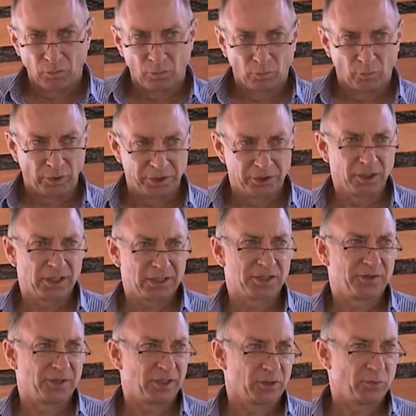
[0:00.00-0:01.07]
We do like to
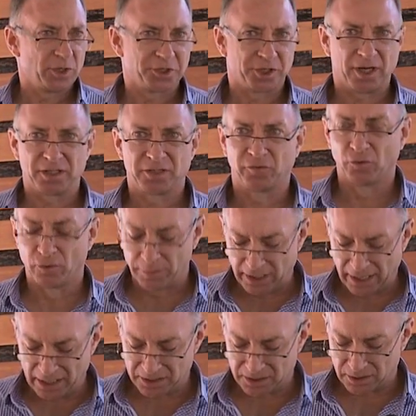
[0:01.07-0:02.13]
think that we transform the
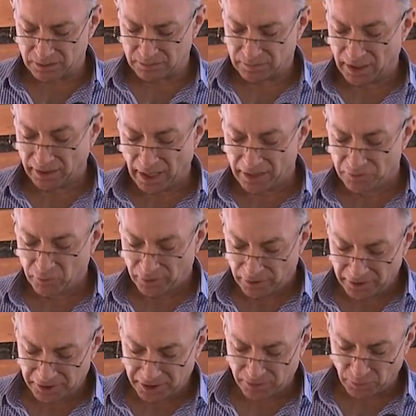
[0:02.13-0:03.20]
asset, and
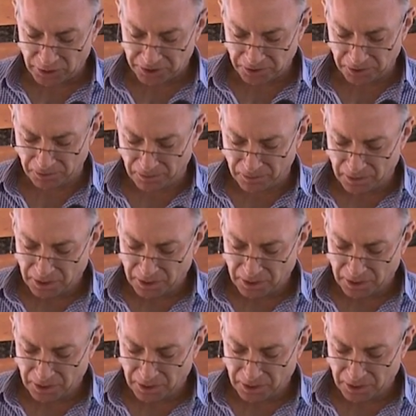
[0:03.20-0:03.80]
indeed we do,